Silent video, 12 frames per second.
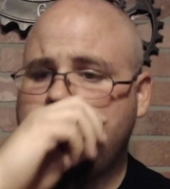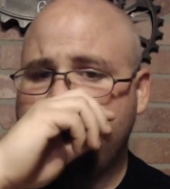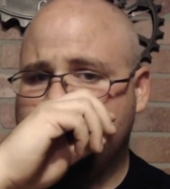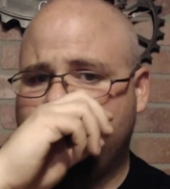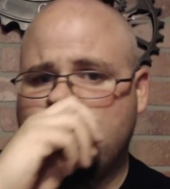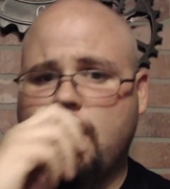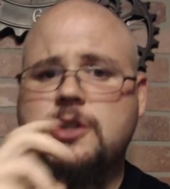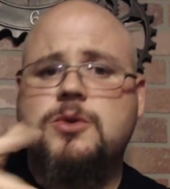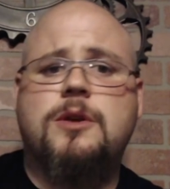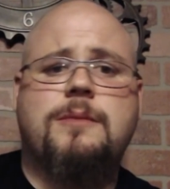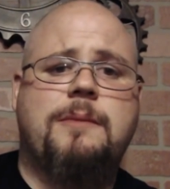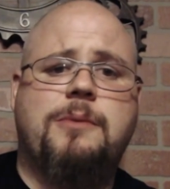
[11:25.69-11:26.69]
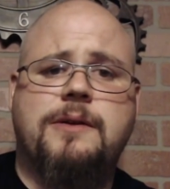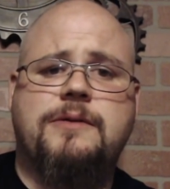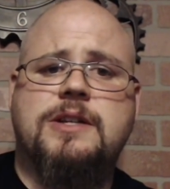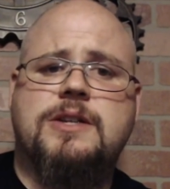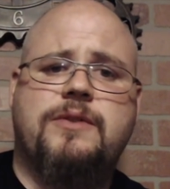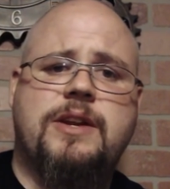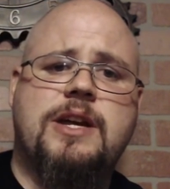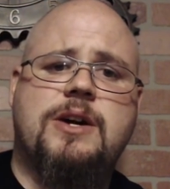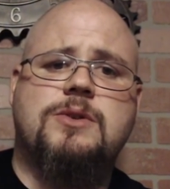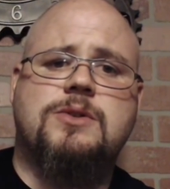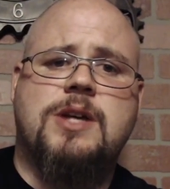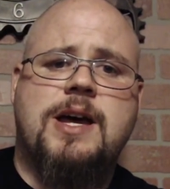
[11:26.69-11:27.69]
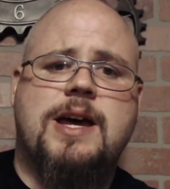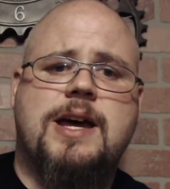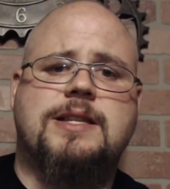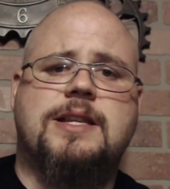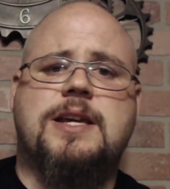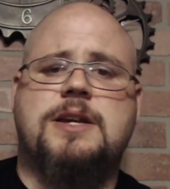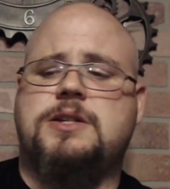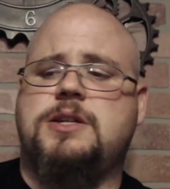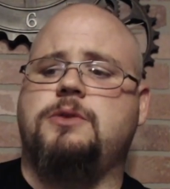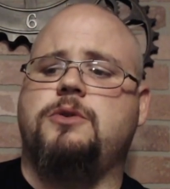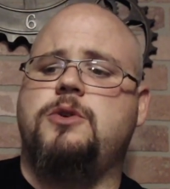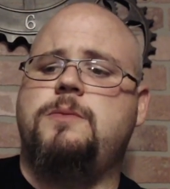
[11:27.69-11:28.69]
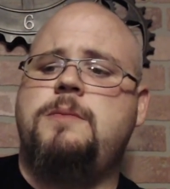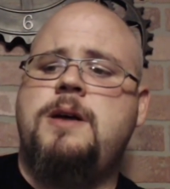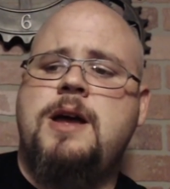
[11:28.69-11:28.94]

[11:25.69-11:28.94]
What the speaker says: If you watched one of my previous videos in the tasting room,